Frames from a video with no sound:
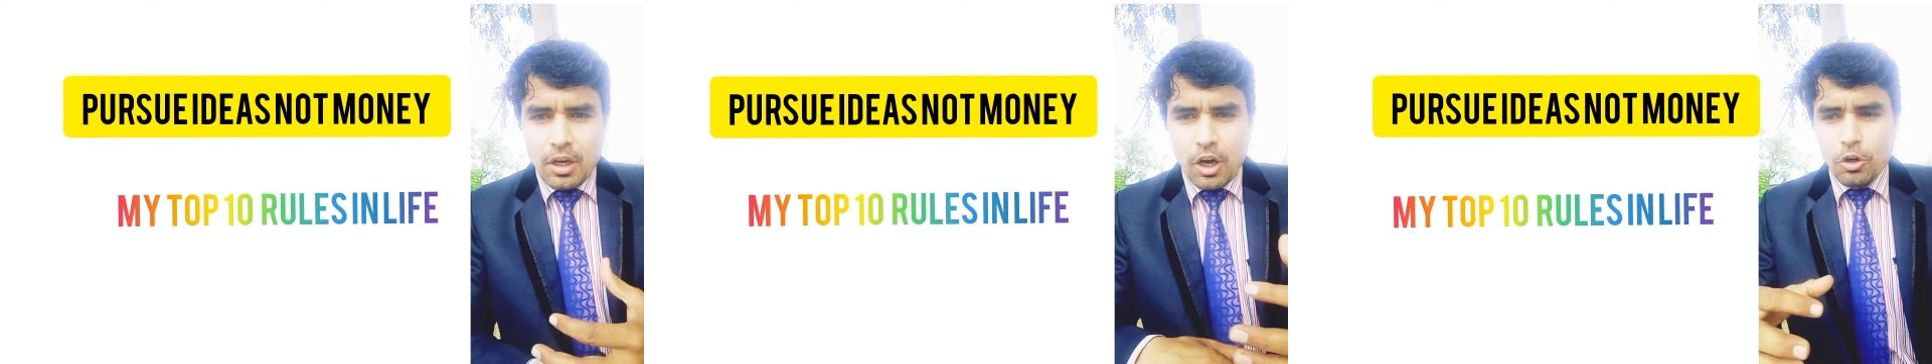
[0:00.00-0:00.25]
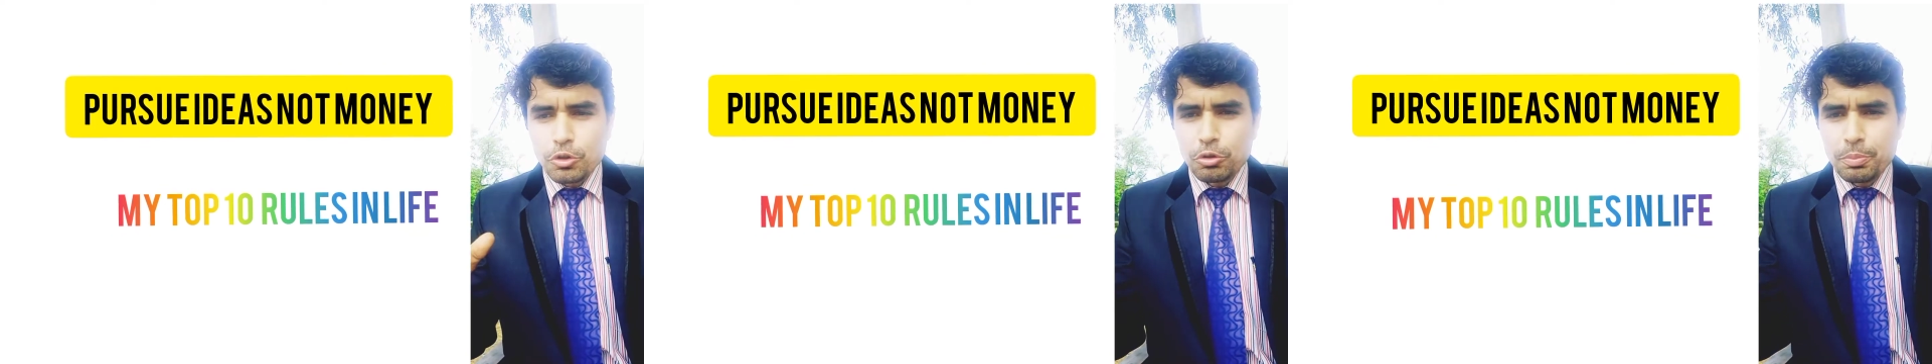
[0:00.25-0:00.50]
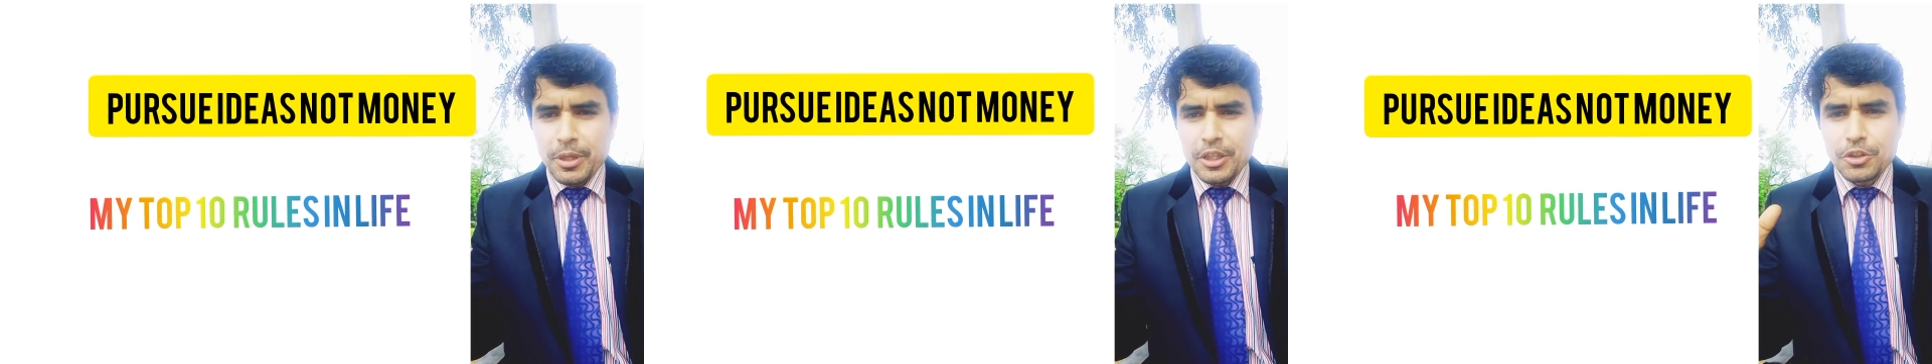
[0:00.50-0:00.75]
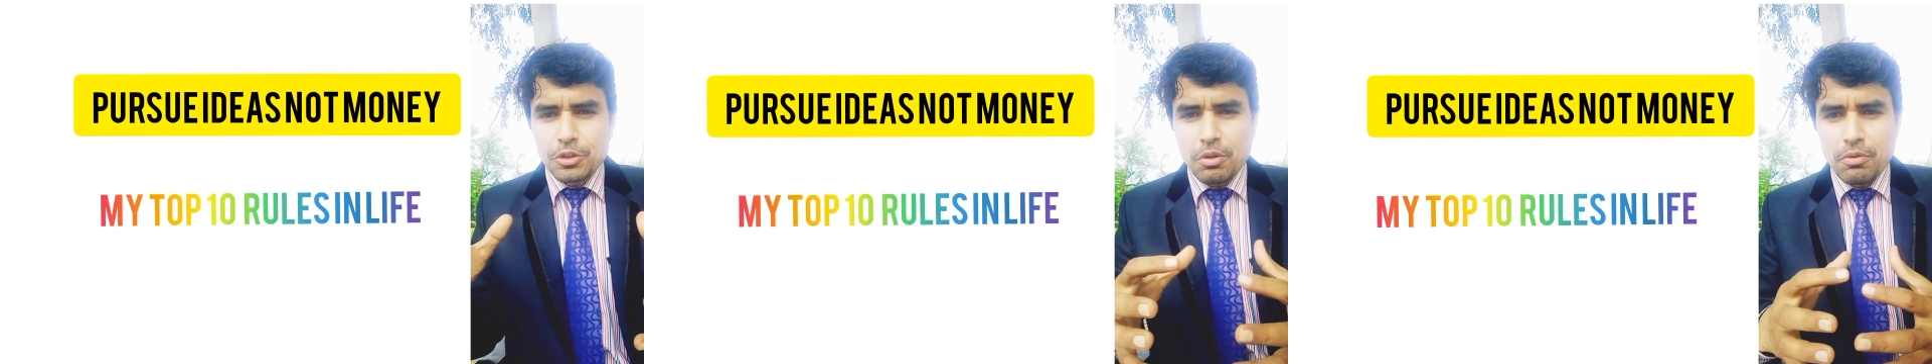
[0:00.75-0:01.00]
How you
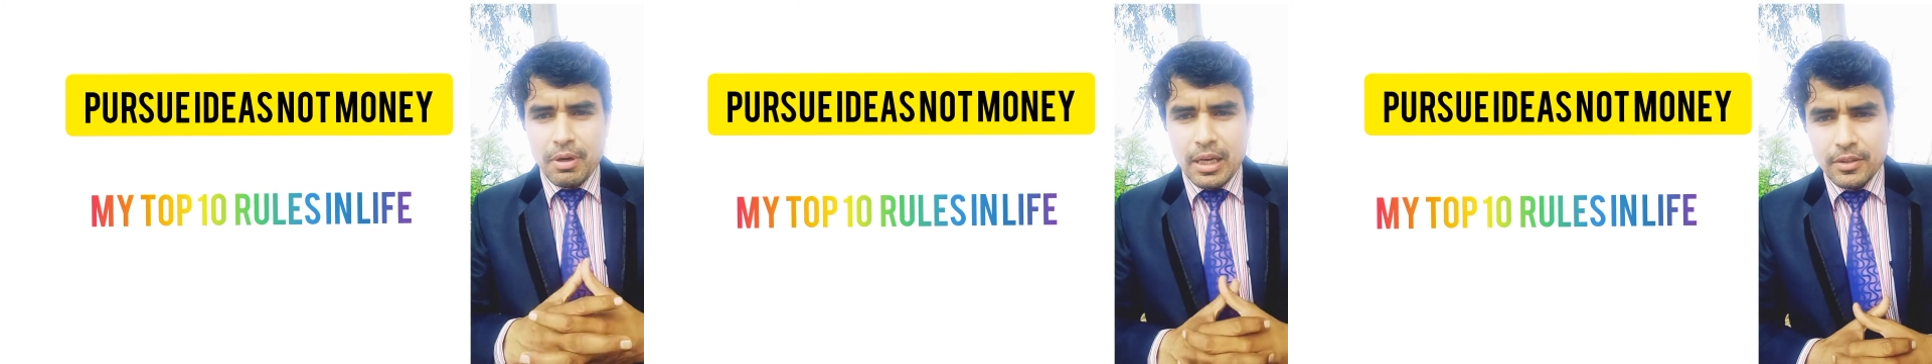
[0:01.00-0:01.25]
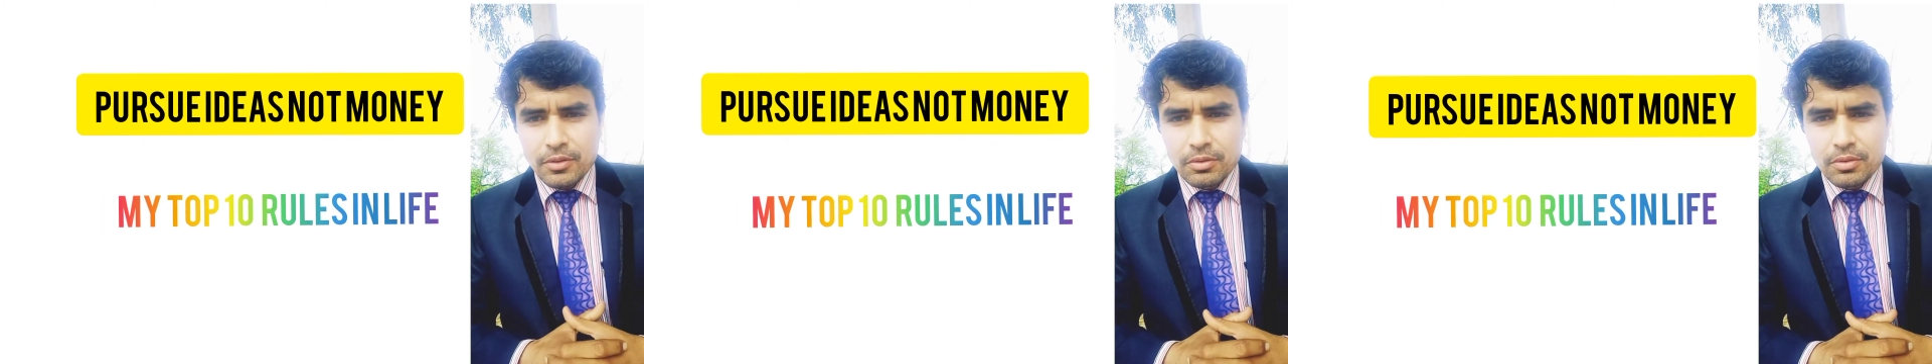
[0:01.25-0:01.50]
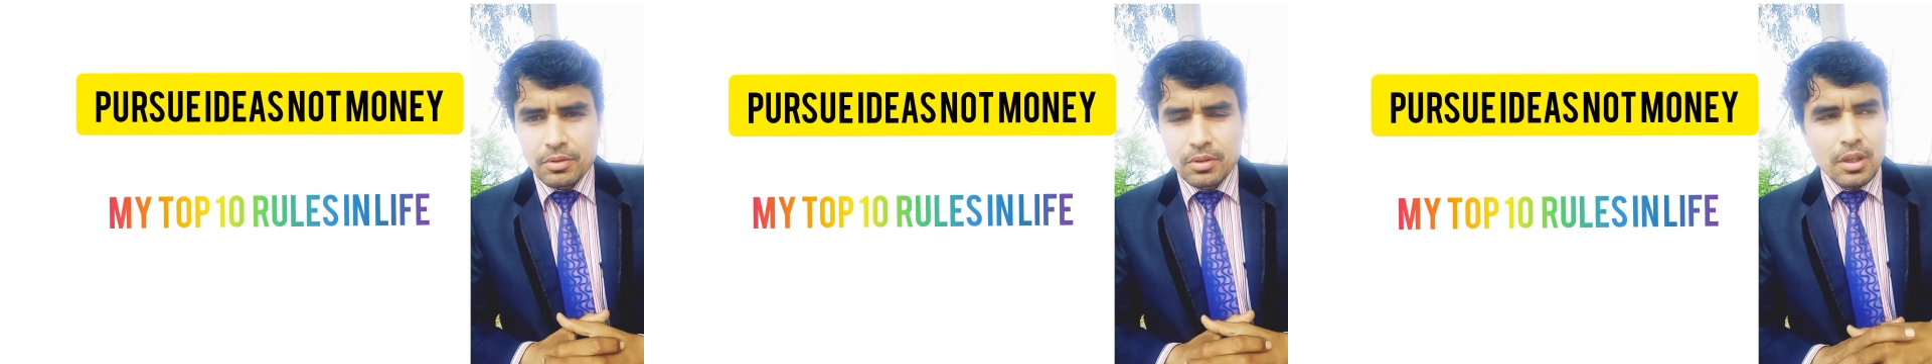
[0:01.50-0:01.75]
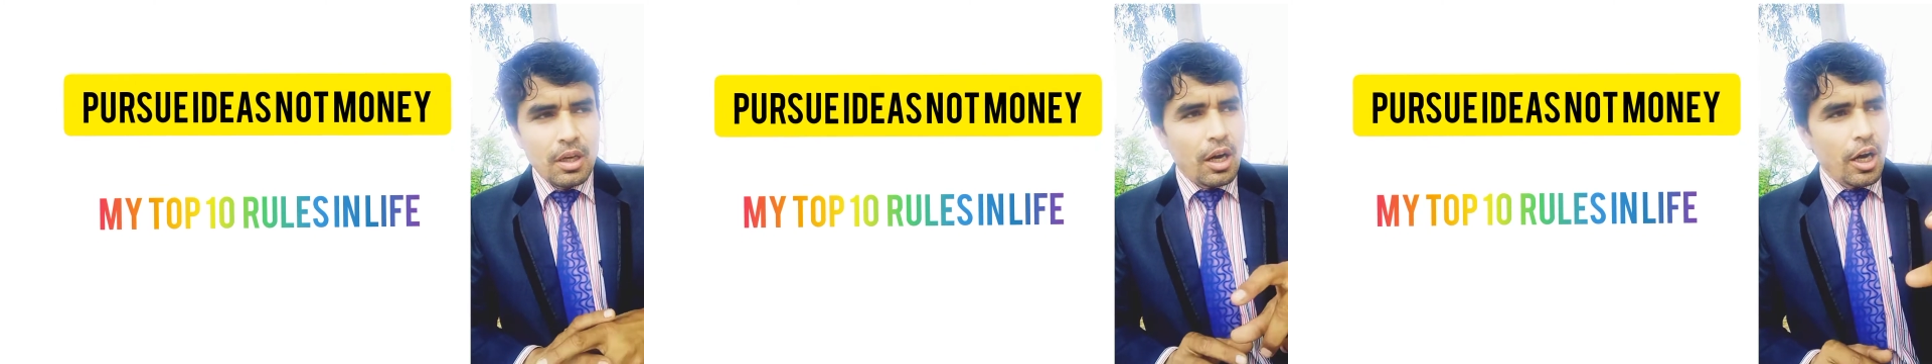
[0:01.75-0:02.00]
make your values?
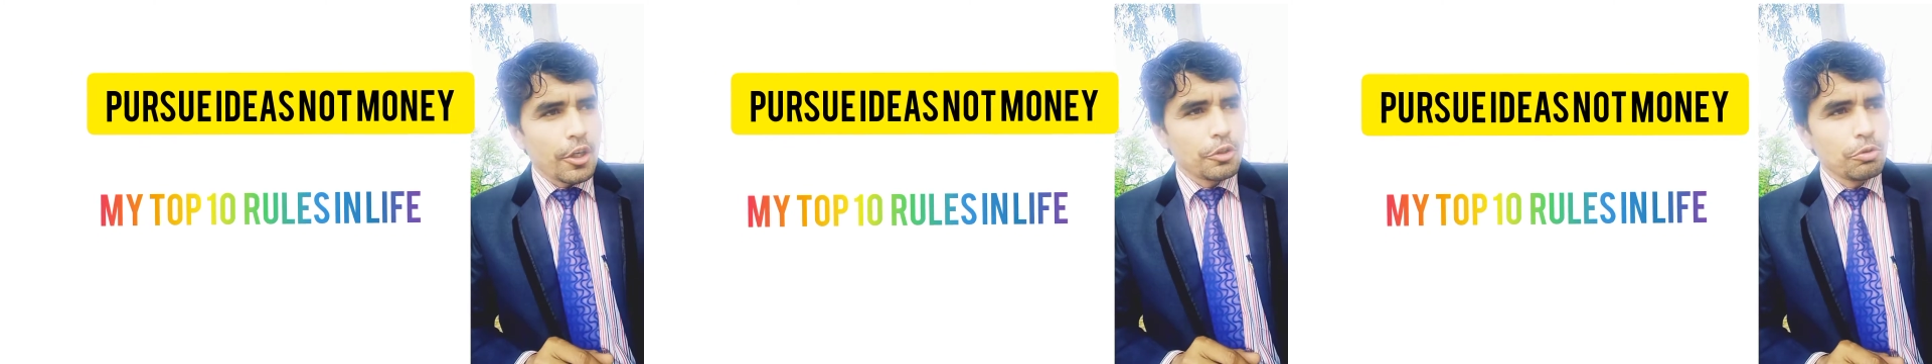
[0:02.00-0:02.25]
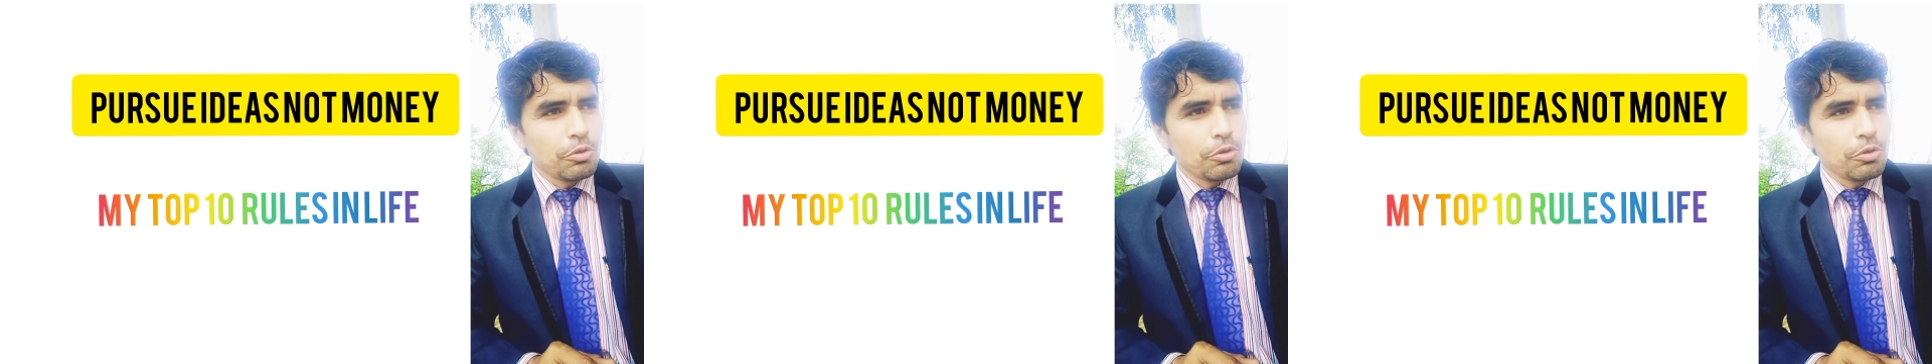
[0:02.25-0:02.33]
Are you